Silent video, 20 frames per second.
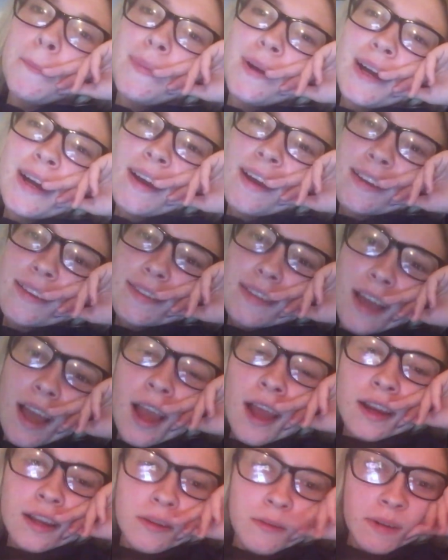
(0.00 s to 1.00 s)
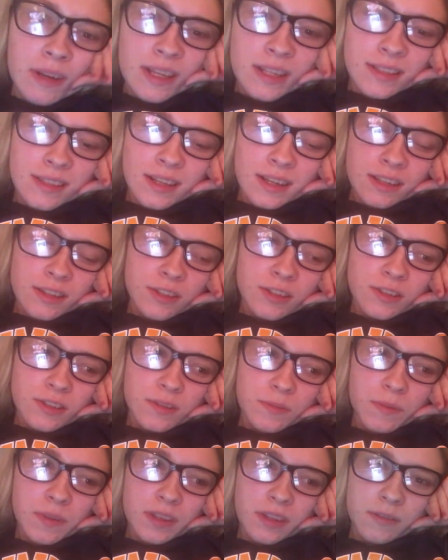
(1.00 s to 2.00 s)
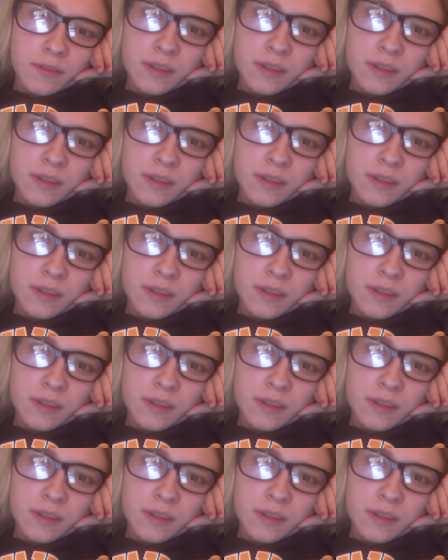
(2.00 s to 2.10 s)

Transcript: But anyways, that's just what